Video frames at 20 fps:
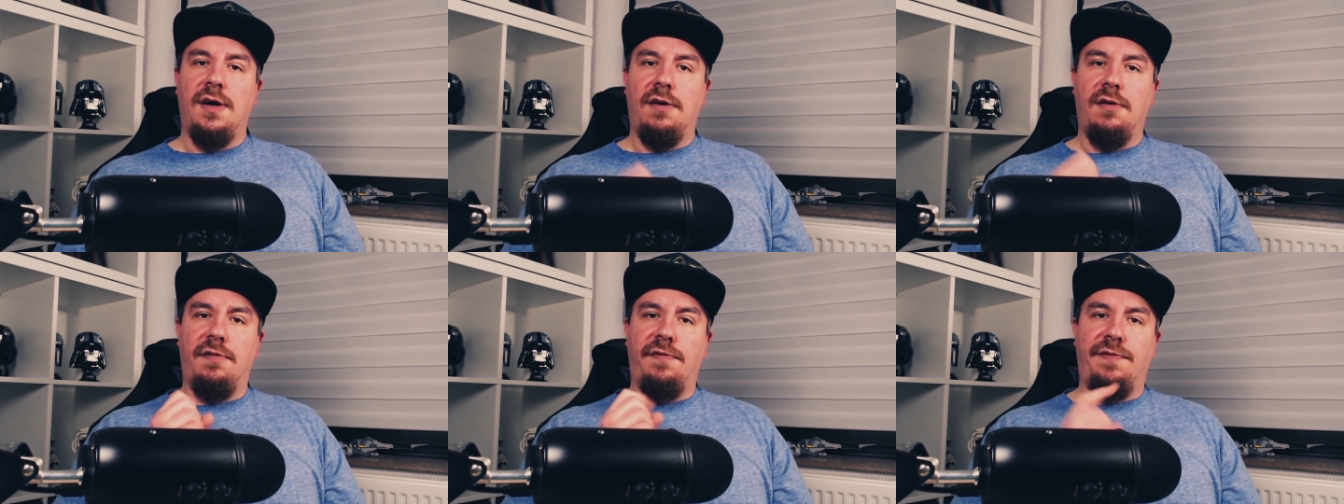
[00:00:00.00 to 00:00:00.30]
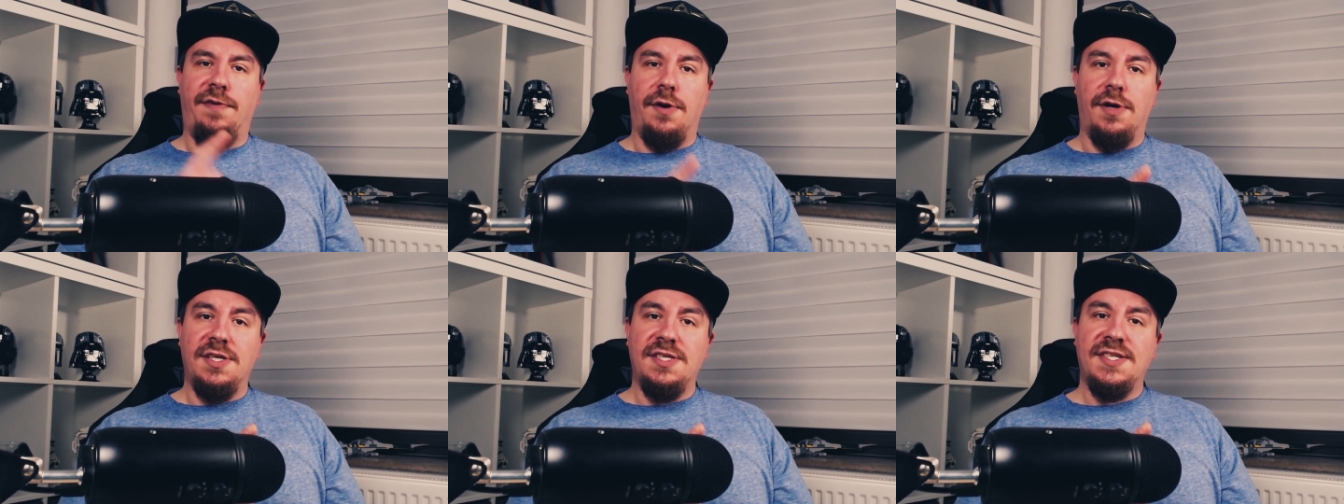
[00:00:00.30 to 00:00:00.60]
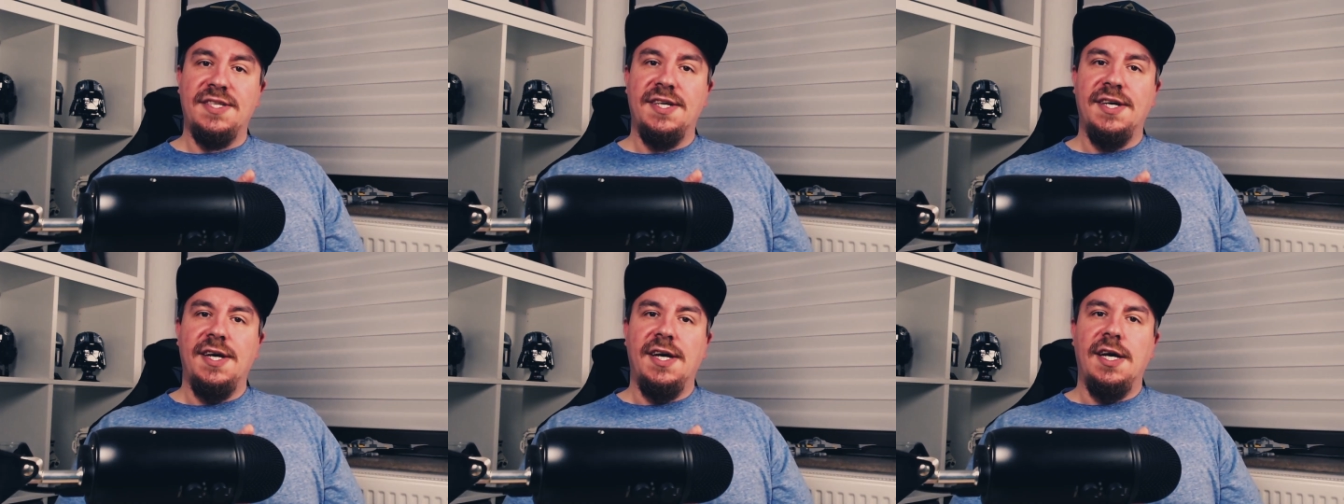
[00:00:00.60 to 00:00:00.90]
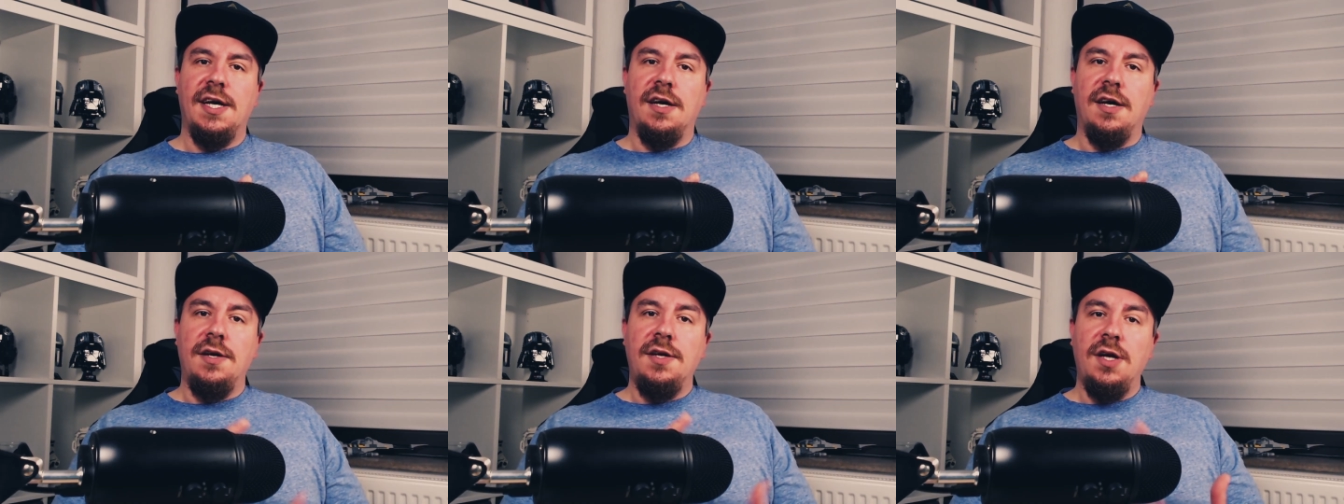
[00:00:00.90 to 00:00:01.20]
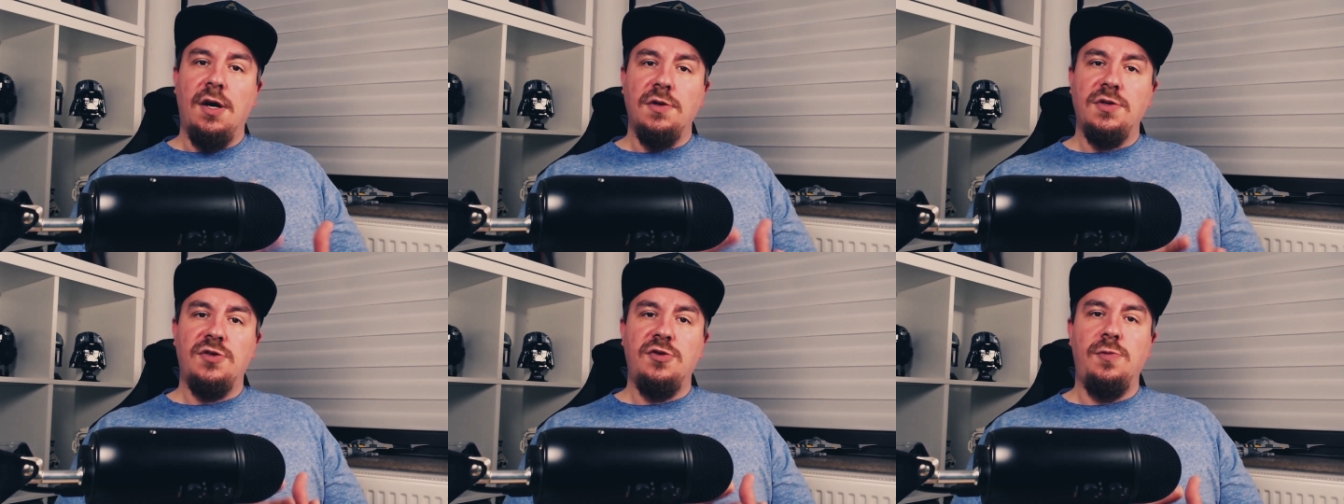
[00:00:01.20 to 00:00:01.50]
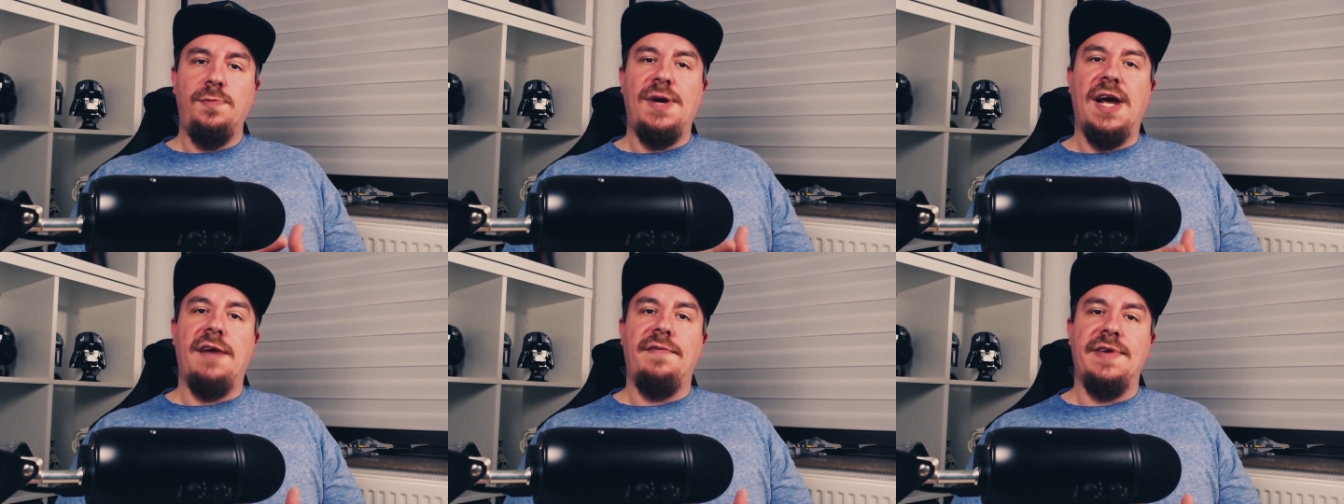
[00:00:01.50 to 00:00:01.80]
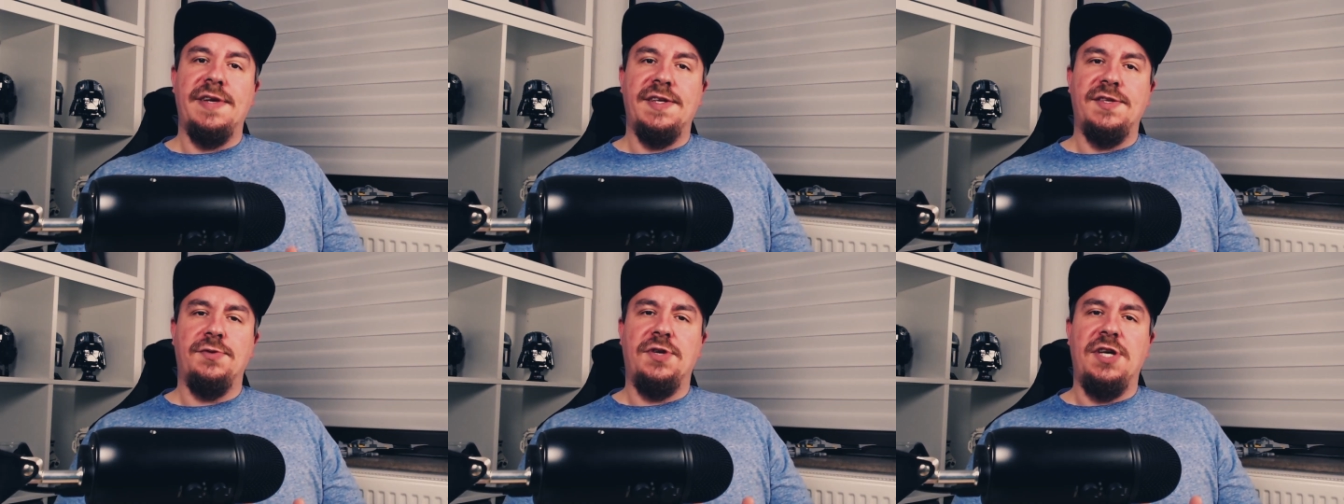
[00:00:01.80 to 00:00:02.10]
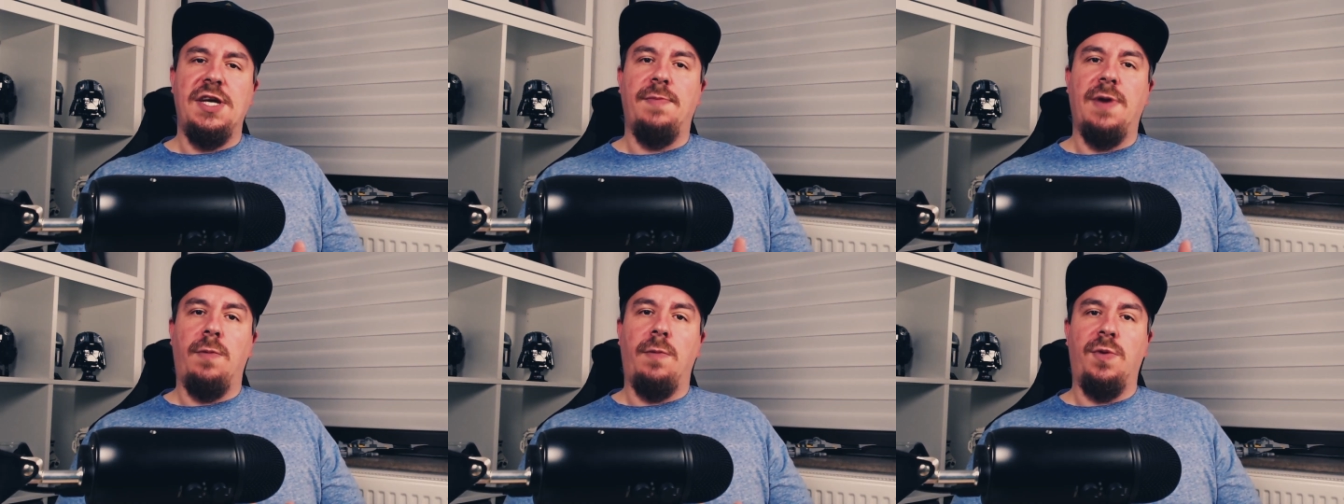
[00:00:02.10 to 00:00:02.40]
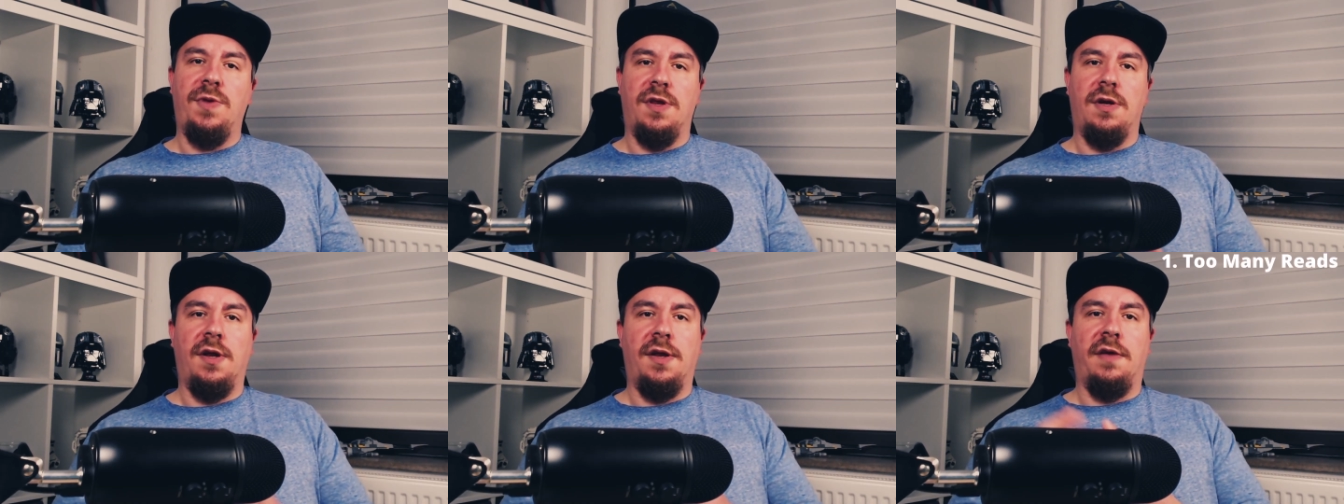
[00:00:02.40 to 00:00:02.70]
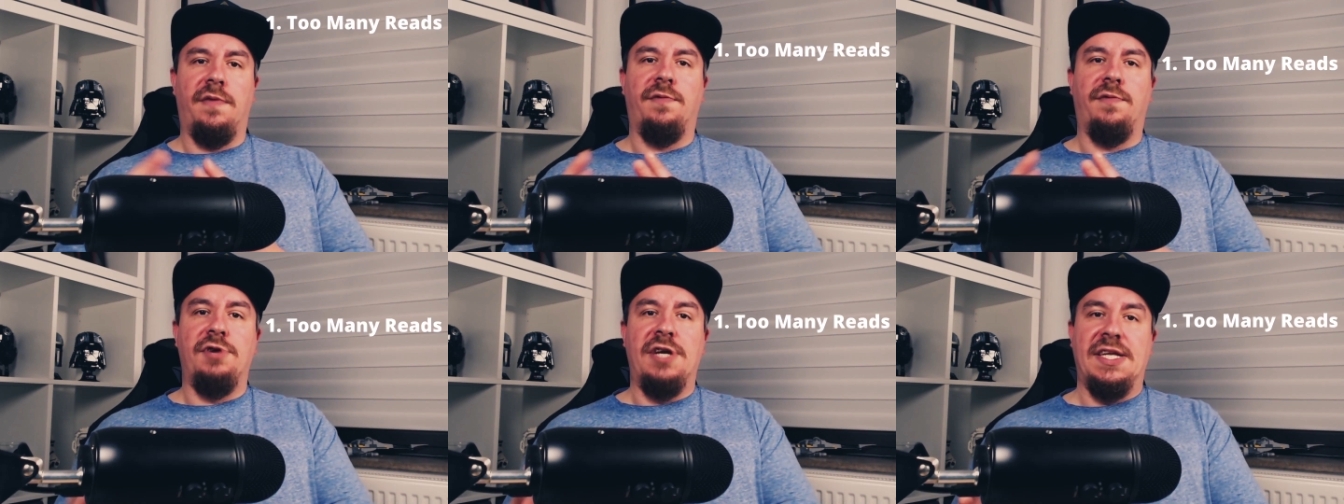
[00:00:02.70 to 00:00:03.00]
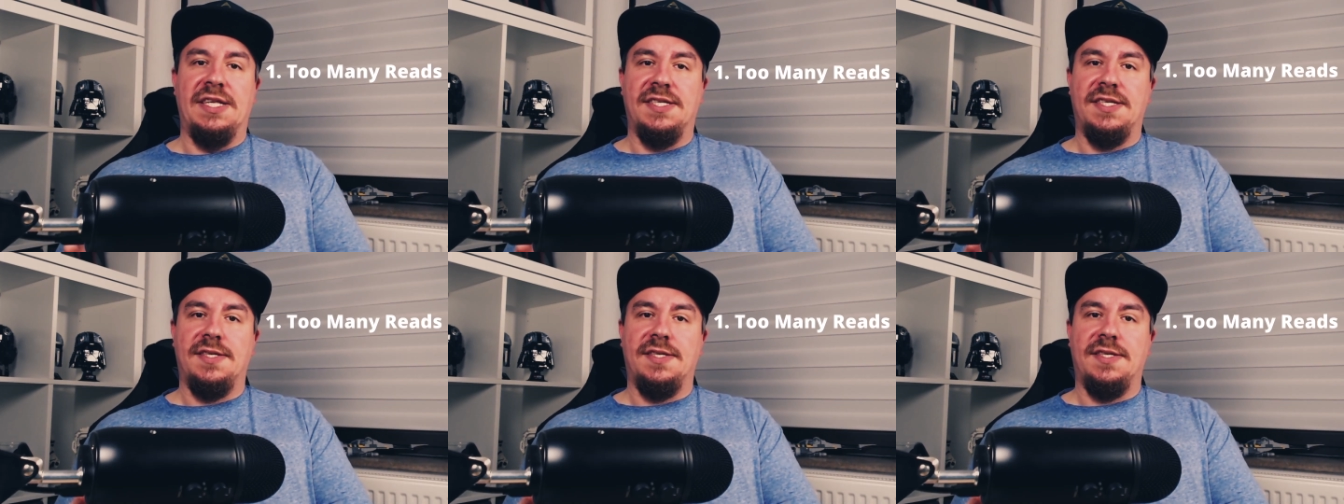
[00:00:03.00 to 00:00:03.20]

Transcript: First, a node group having to keep up with a lot of read.